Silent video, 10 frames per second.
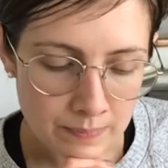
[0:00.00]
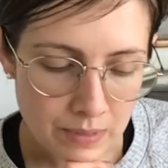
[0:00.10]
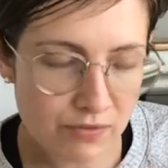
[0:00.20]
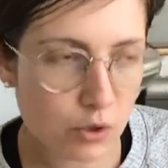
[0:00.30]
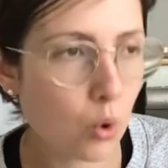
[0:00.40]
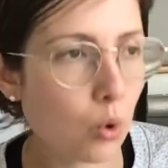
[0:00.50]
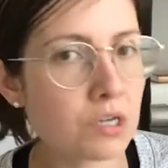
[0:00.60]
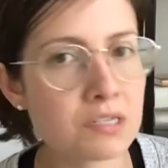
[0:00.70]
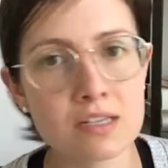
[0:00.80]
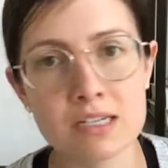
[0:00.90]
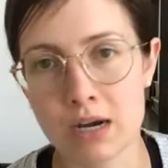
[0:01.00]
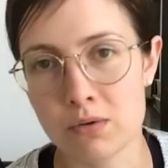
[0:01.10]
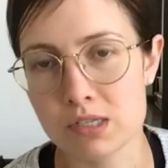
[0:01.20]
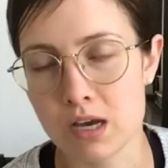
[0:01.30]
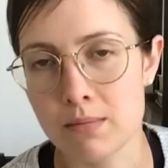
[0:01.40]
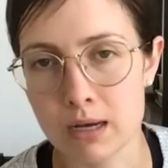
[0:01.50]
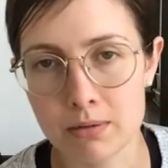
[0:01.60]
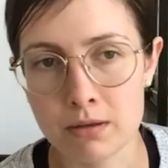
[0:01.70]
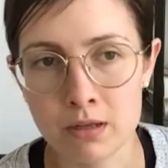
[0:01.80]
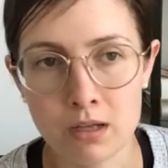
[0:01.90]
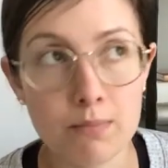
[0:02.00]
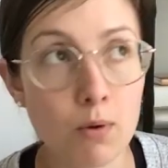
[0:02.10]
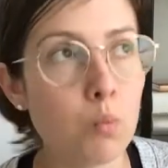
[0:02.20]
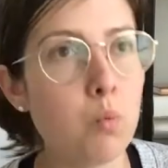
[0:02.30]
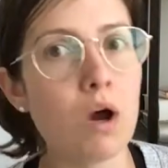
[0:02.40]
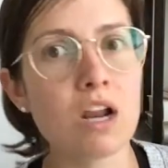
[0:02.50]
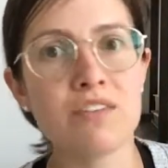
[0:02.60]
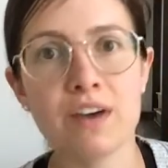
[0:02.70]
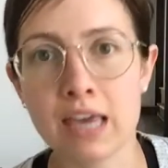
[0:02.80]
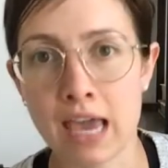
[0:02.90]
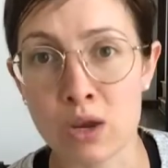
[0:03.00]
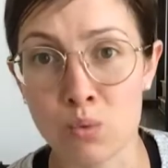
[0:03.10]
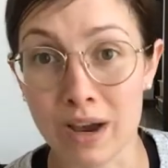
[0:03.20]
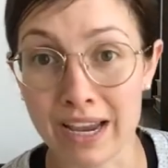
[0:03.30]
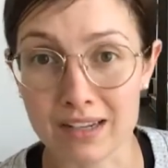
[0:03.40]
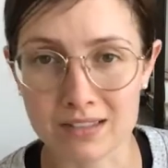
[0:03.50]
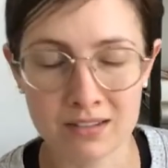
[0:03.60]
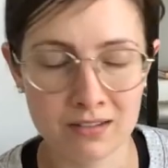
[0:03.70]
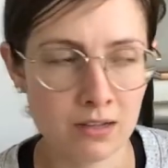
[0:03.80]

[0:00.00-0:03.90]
Of course, the doubts come up but what if I gain weight?